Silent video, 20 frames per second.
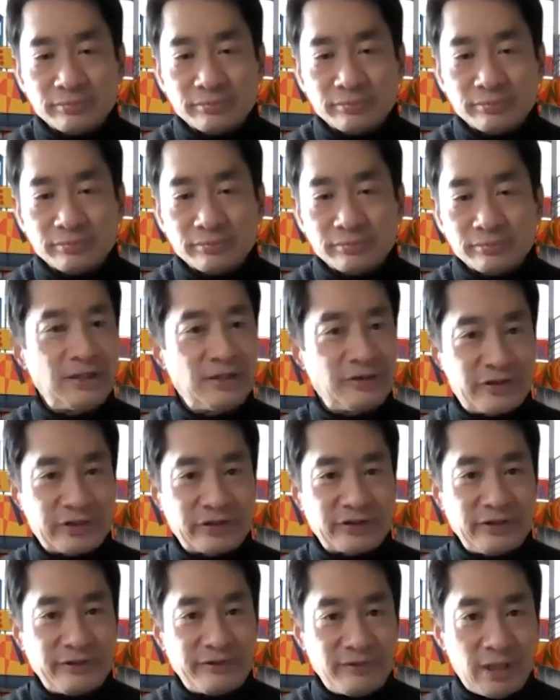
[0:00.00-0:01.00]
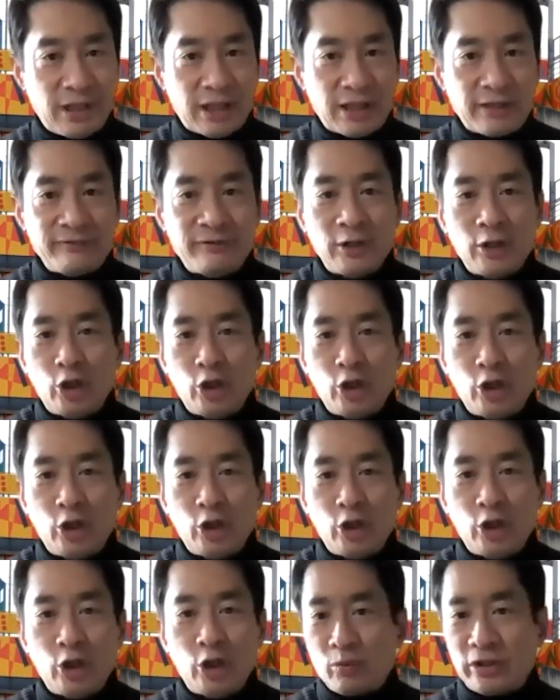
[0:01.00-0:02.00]
1965,
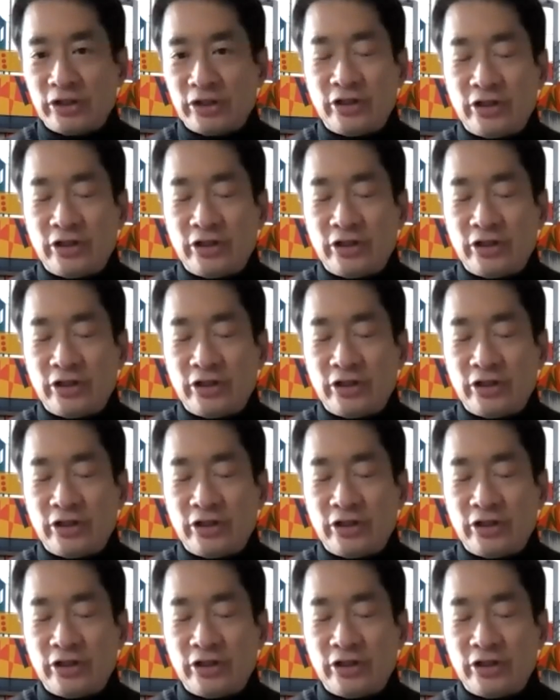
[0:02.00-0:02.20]
in which